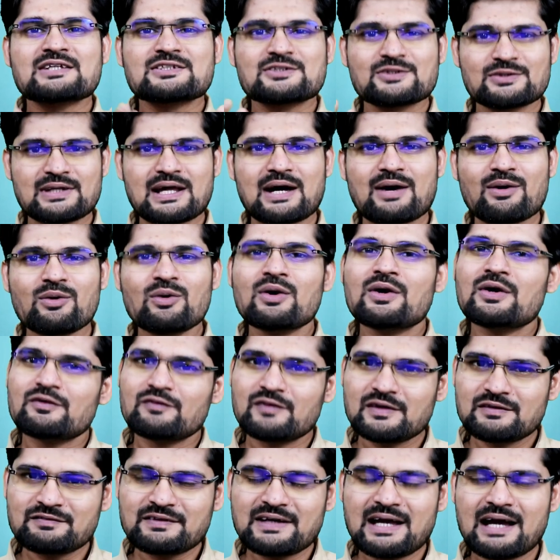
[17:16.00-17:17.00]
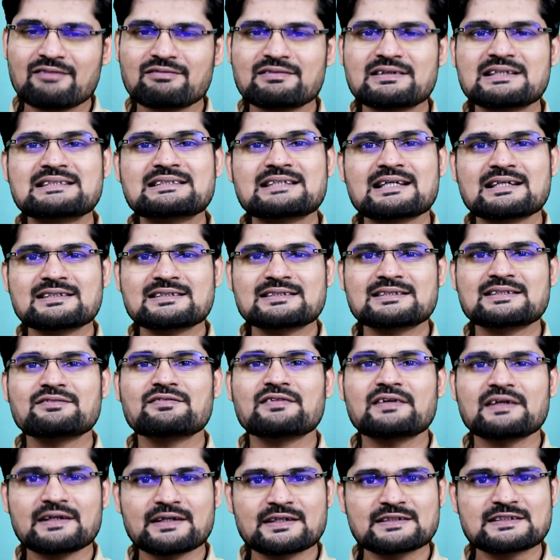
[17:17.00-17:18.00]
so now, when we have discussed the
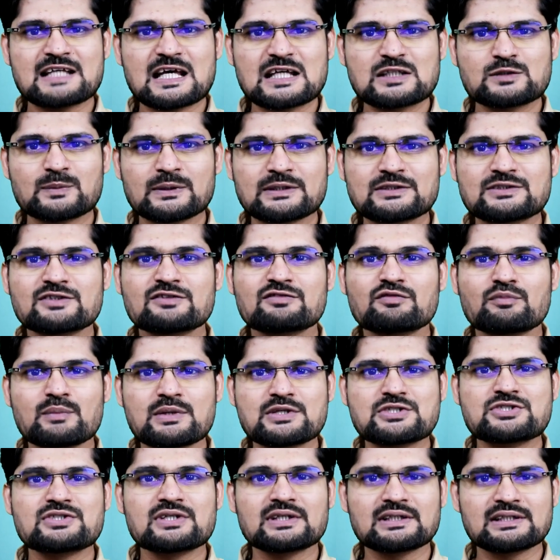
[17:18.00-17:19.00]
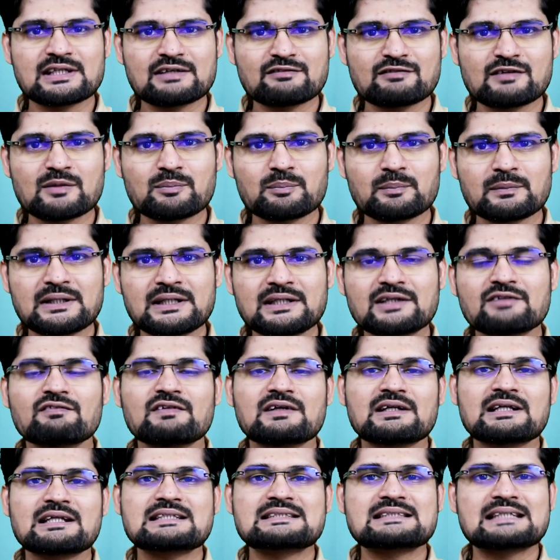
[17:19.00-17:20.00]
various aspects of measuring development,
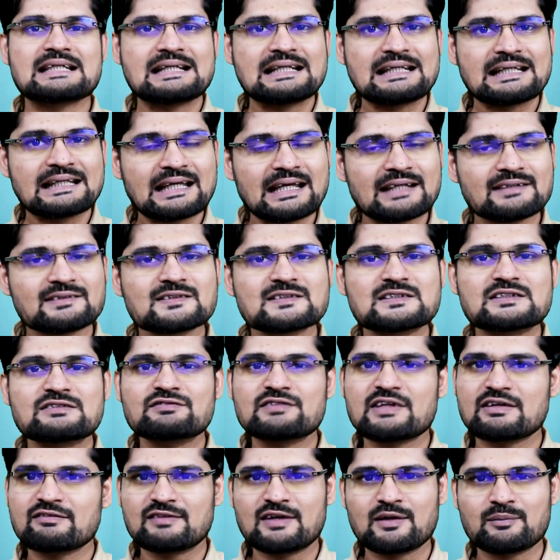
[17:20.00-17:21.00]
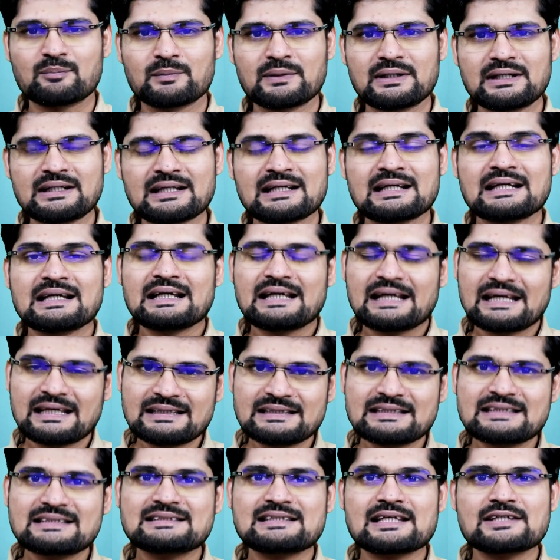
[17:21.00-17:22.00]
various indicators of development, in
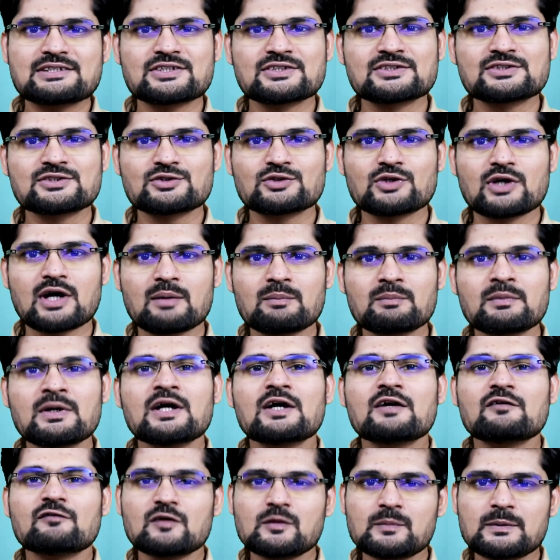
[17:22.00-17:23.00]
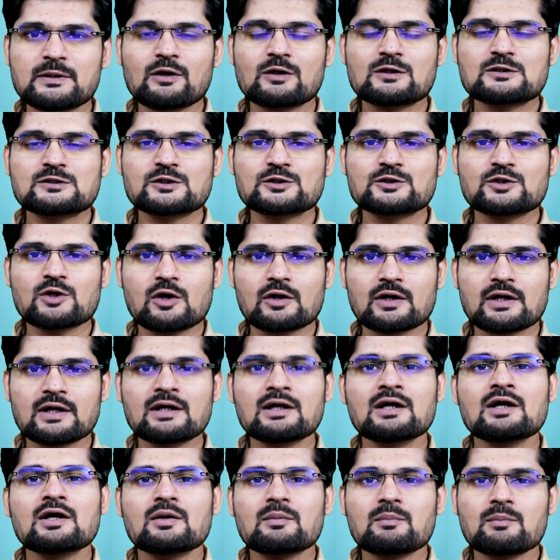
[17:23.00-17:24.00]
the sessions to come, we'll be also
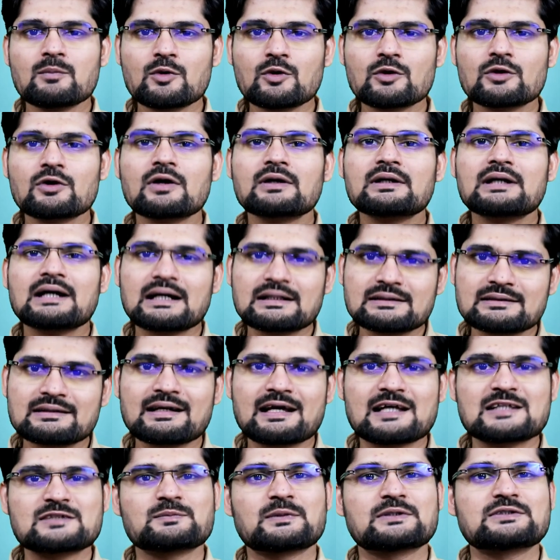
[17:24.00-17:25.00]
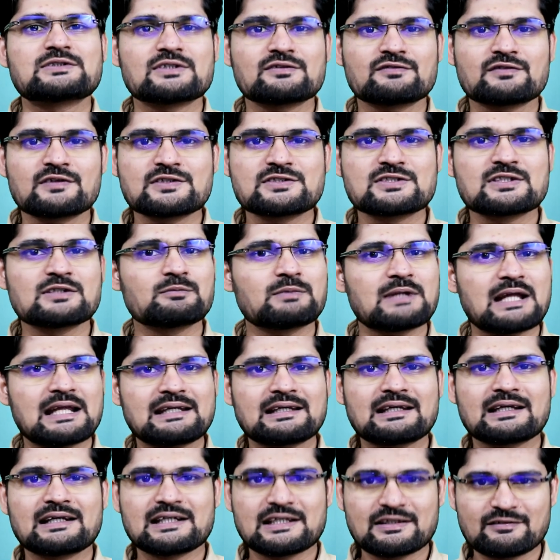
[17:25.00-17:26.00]
talking more on other aspects of regional
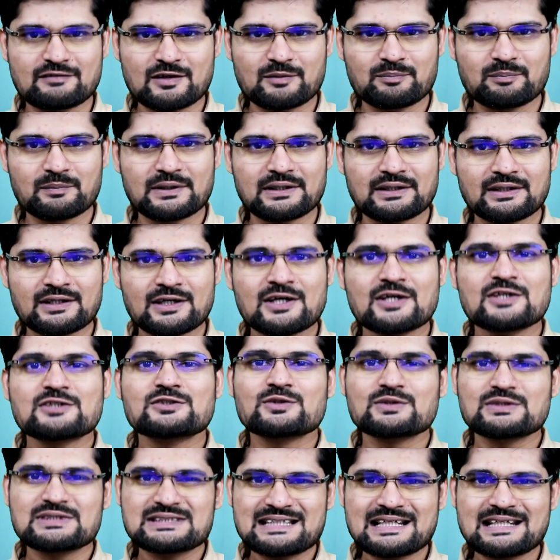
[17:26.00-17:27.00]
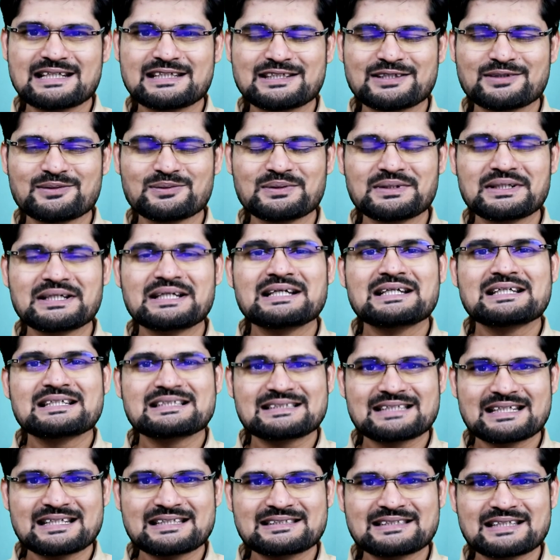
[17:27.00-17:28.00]
planning and development. So stay tuned,
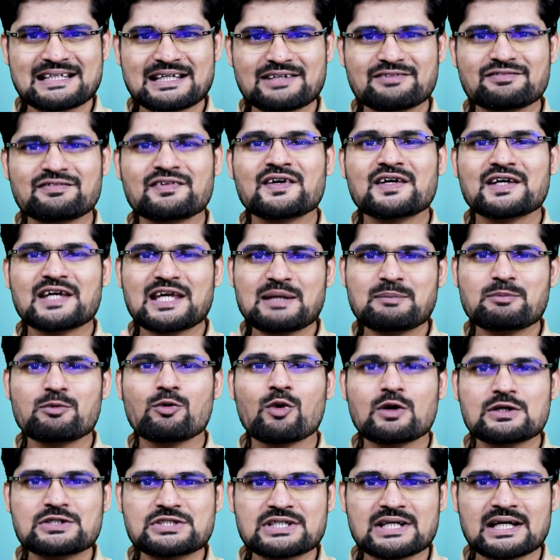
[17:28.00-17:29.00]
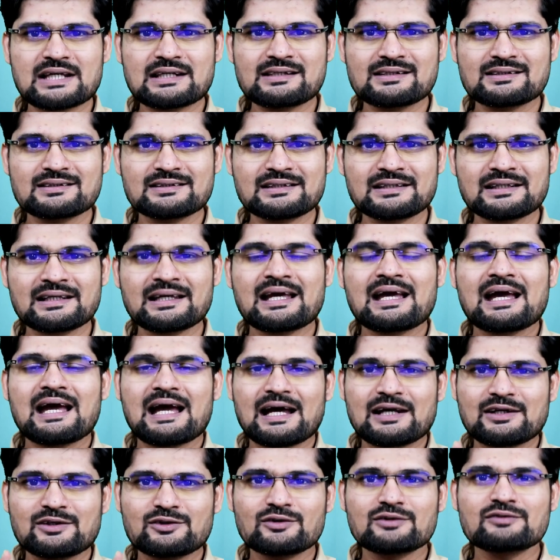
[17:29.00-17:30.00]
stay safe, keep watching and learning,
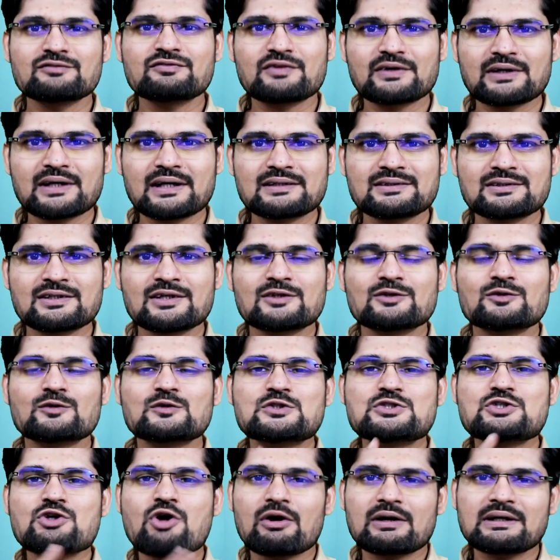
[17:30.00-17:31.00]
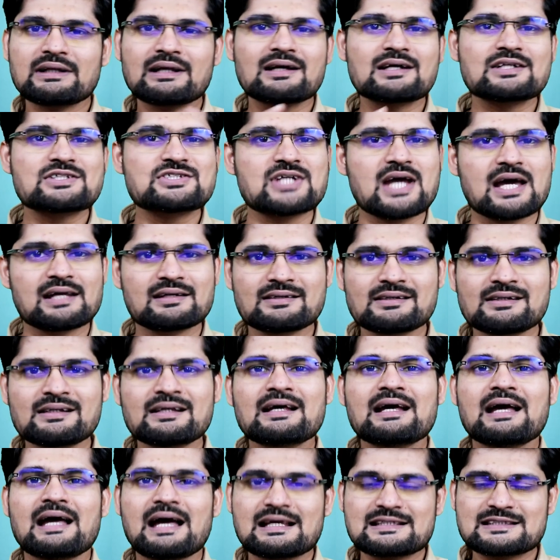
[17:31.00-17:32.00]
and don't forget to join our channel
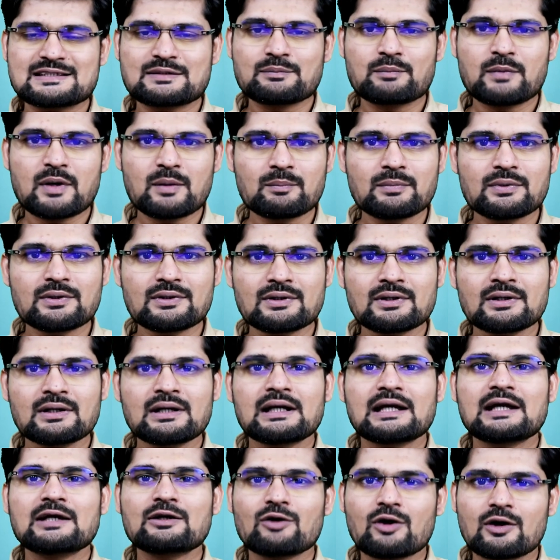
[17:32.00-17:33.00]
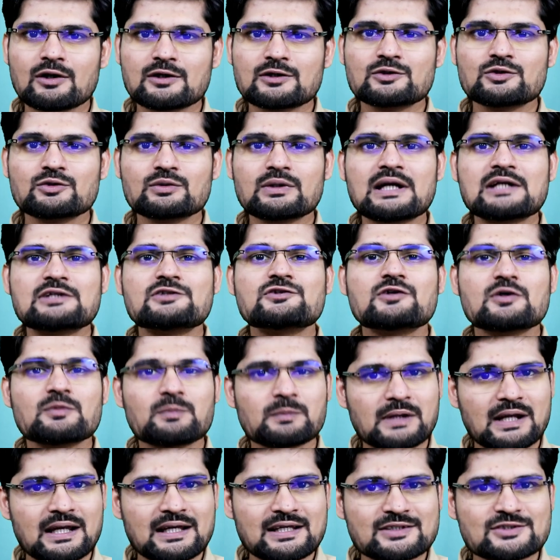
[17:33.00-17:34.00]
as a member in order to get
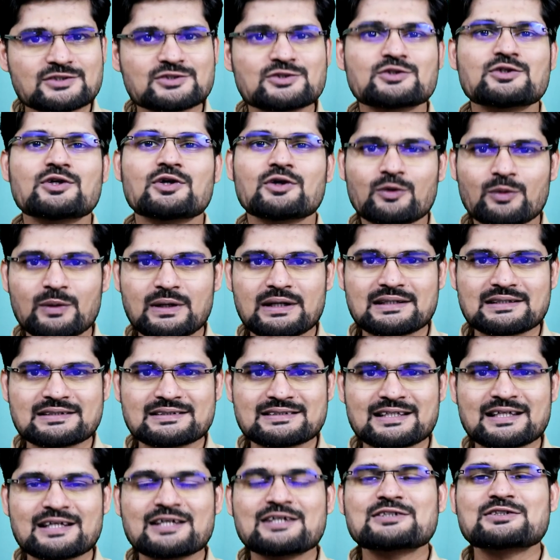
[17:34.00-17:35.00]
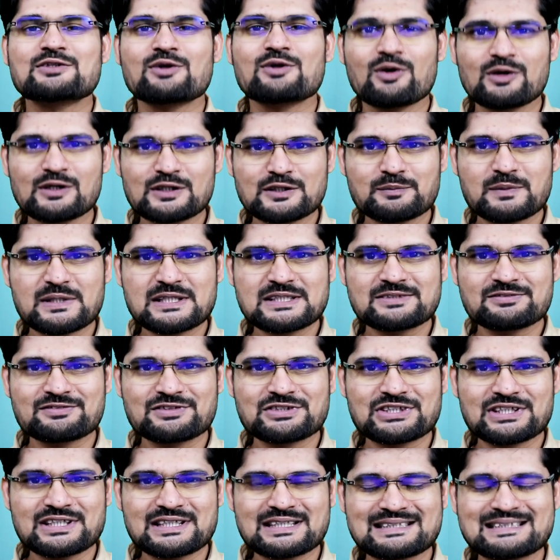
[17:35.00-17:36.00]
replies to your queries. So all the best
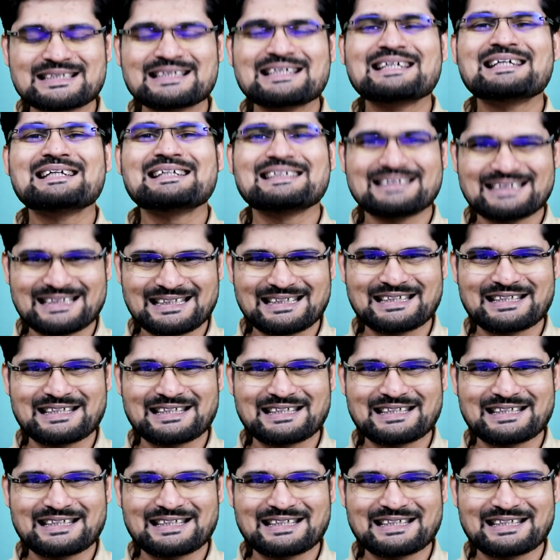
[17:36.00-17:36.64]
wishes, take